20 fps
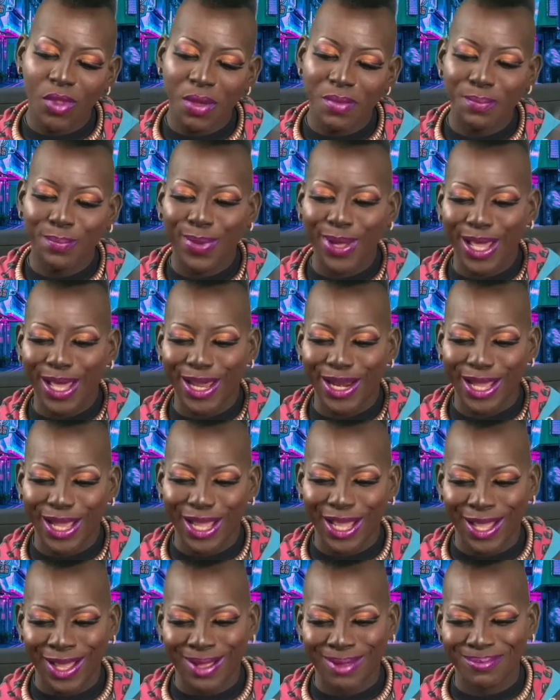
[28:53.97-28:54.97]

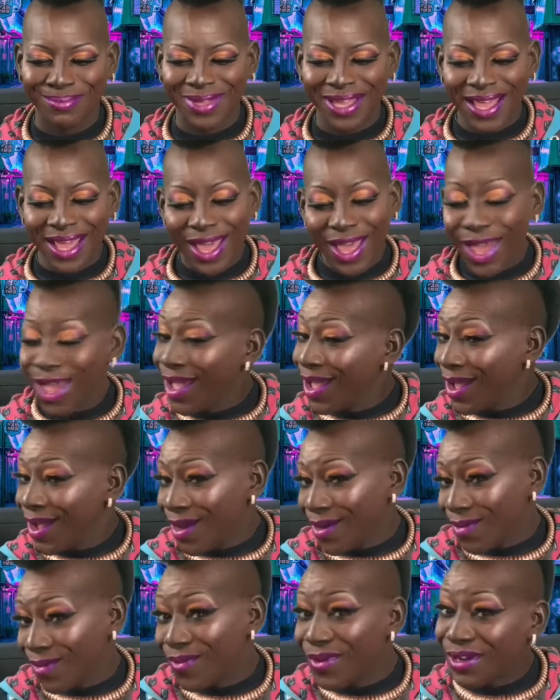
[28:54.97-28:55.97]
But
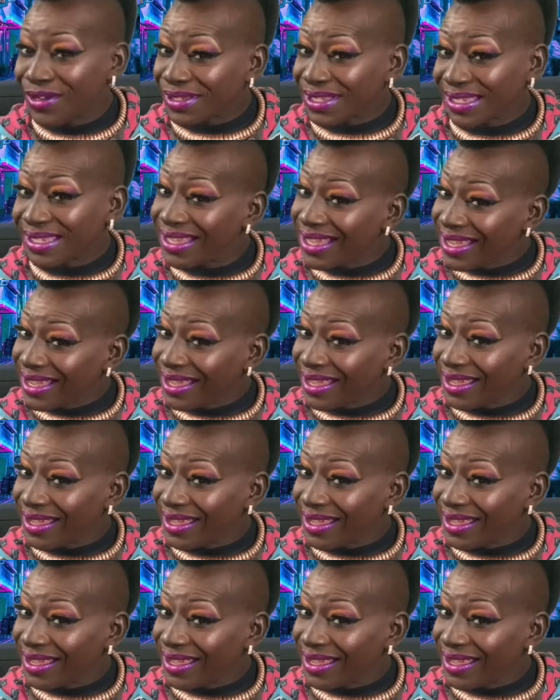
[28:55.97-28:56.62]
we'll see.